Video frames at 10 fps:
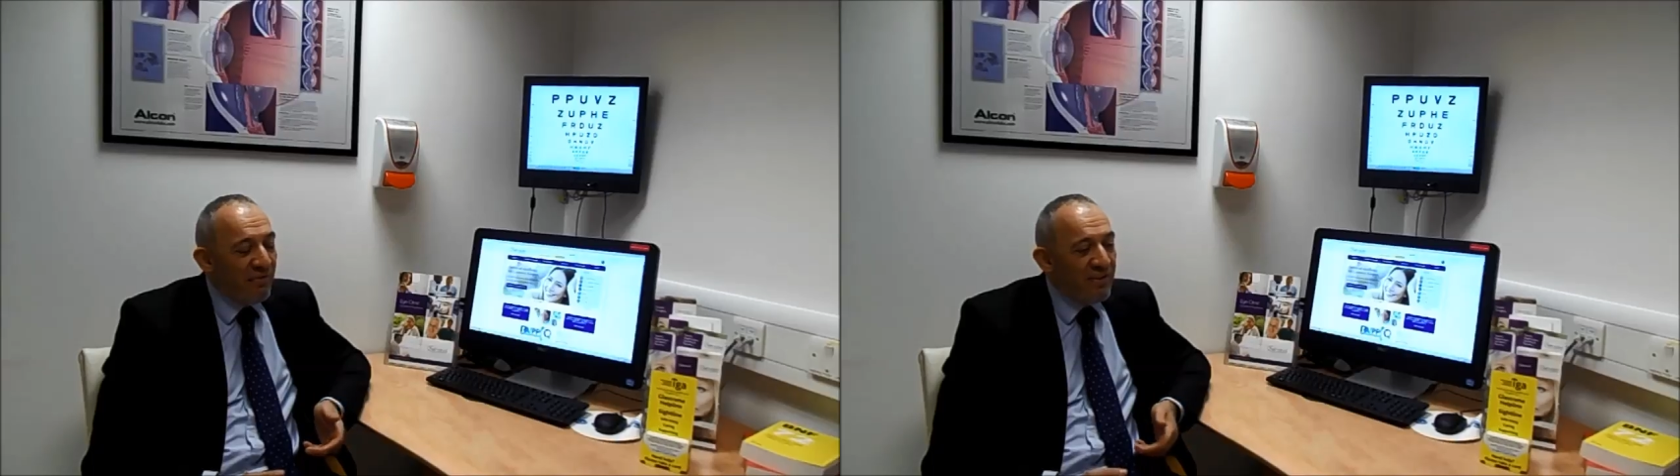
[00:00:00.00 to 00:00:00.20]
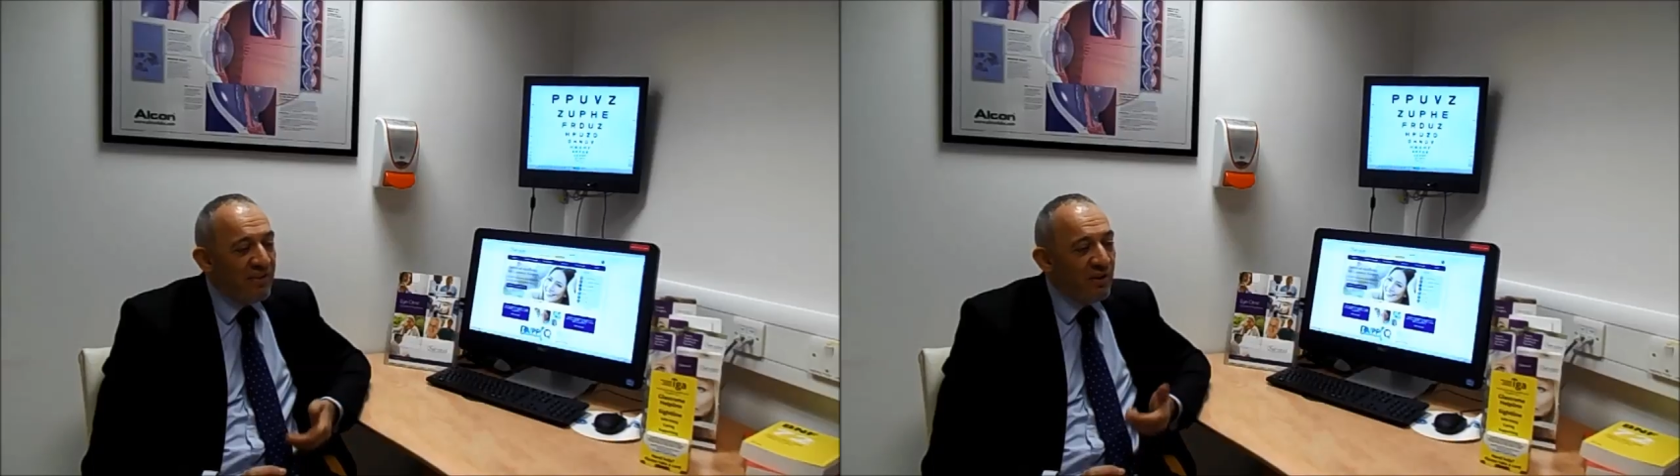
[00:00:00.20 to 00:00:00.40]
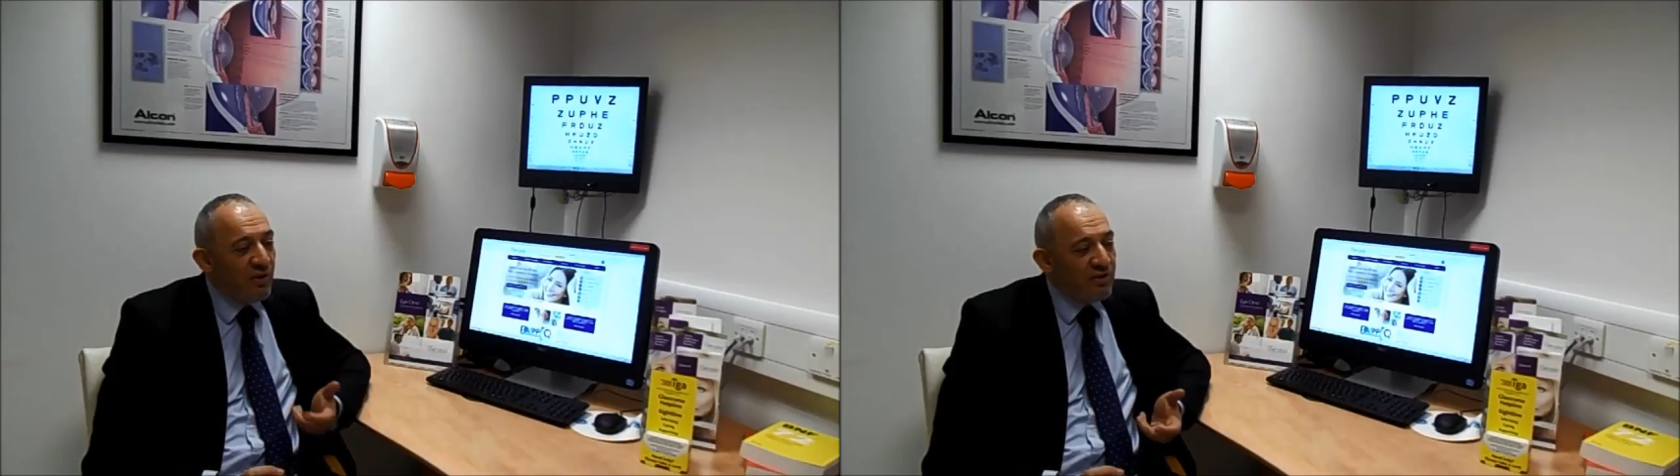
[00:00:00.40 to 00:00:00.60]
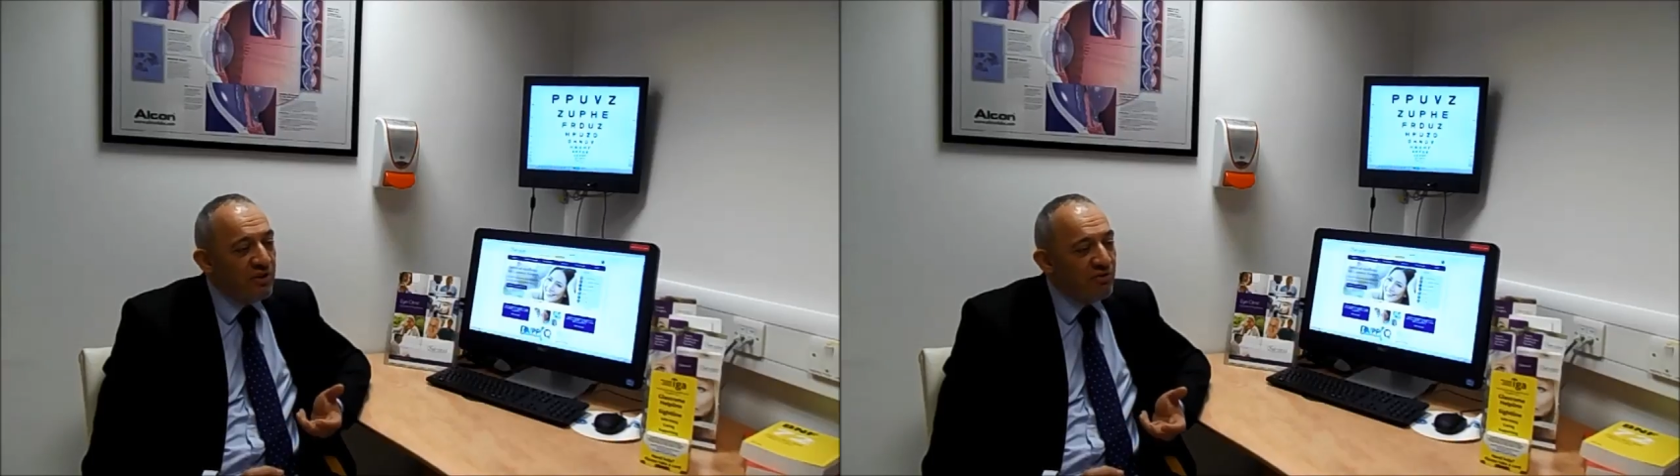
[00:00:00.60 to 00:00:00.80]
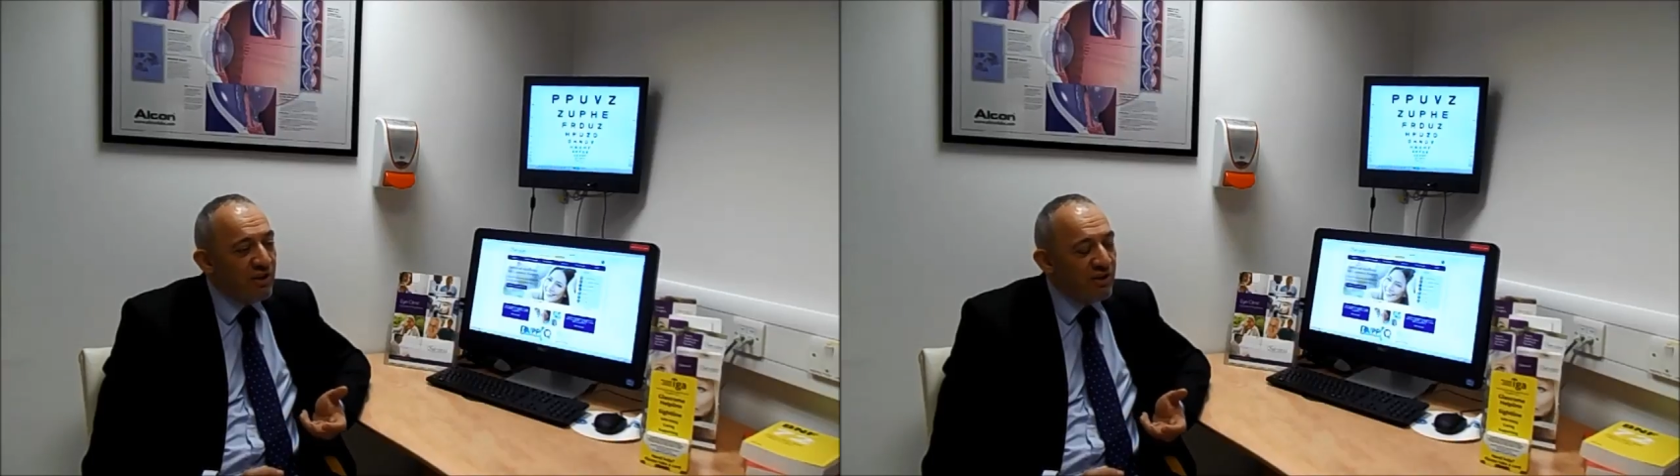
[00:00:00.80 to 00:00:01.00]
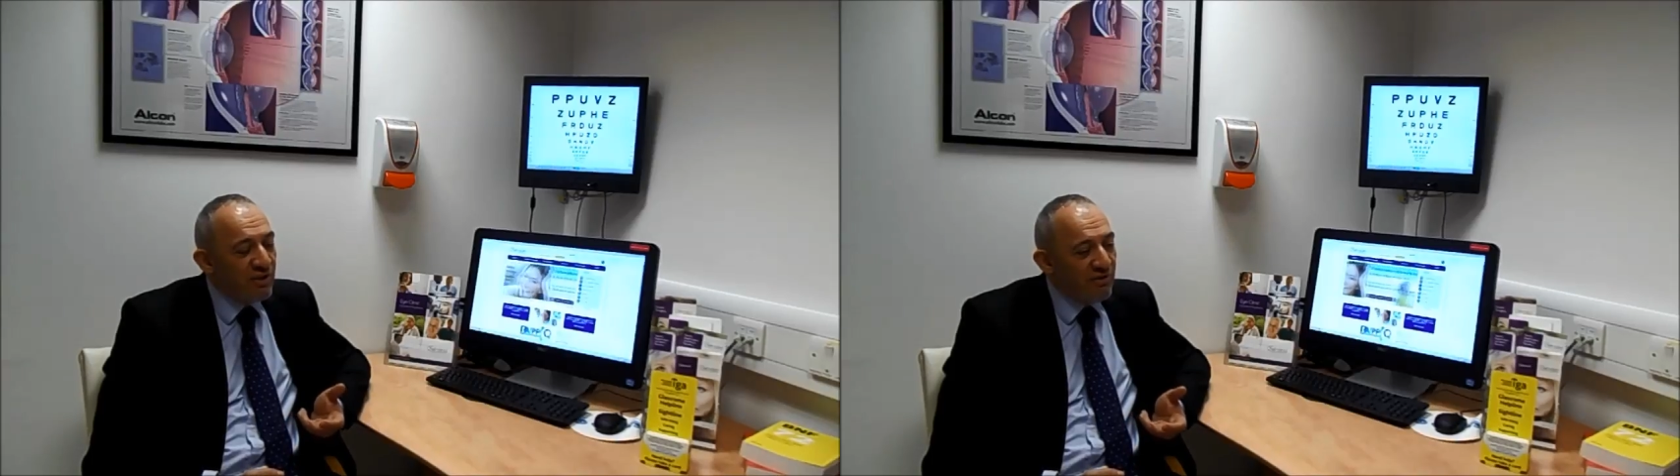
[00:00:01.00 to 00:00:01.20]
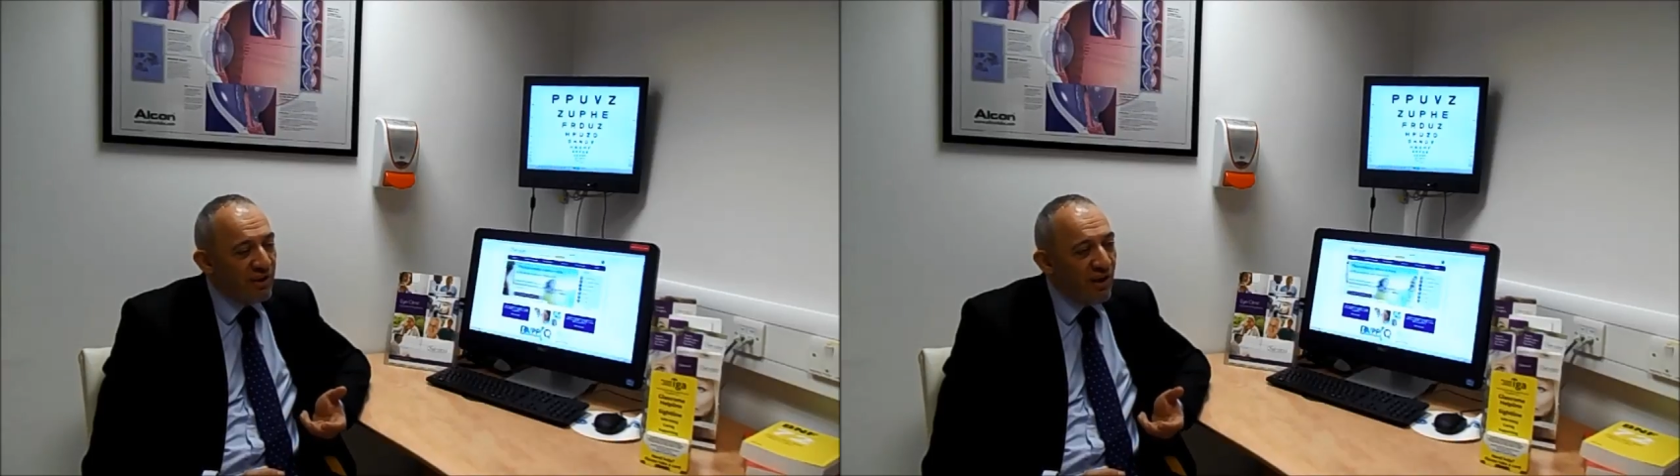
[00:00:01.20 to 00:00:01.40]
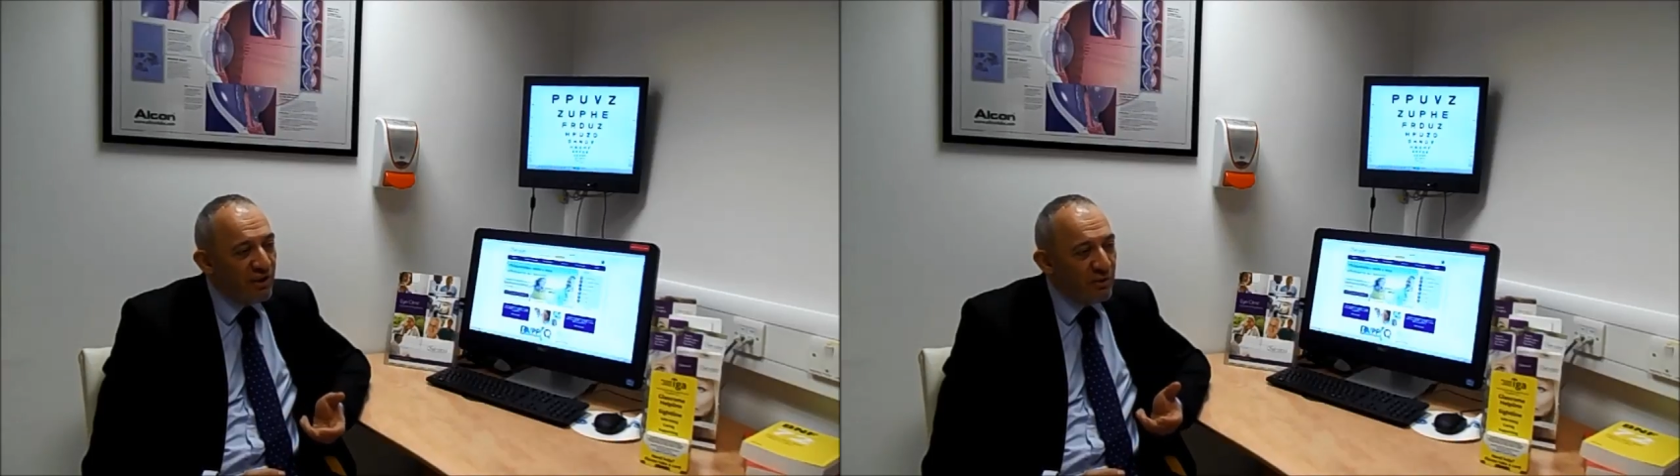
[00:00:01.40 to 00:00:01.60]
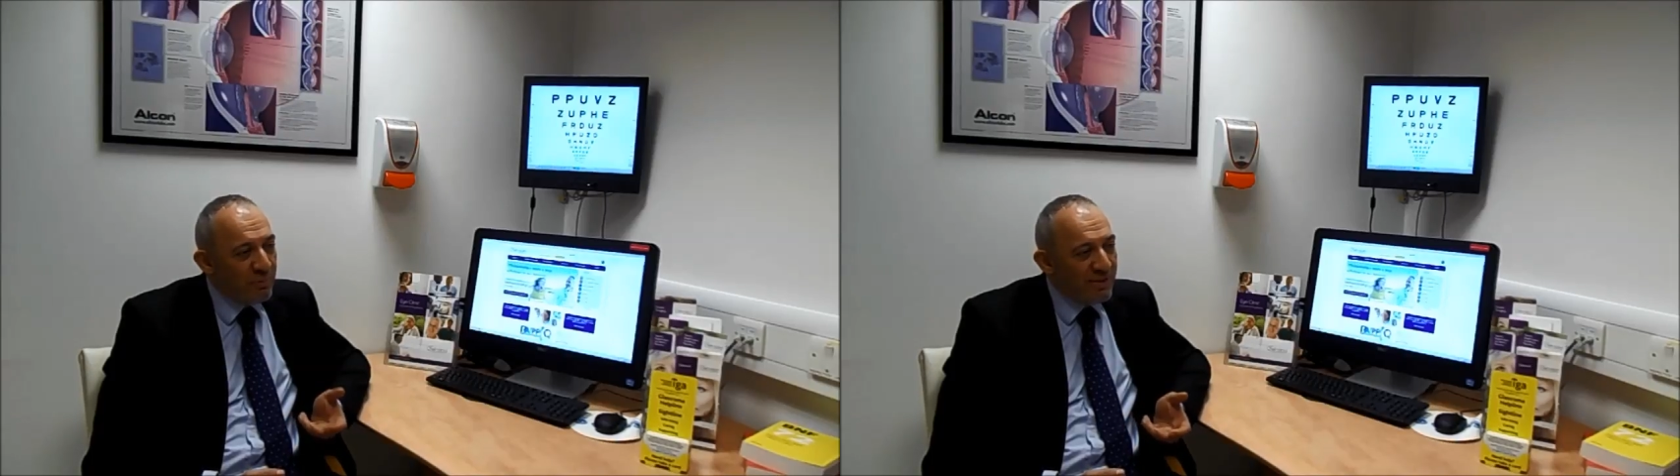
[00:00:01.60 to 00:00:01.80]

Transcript: The concentration of the eye drop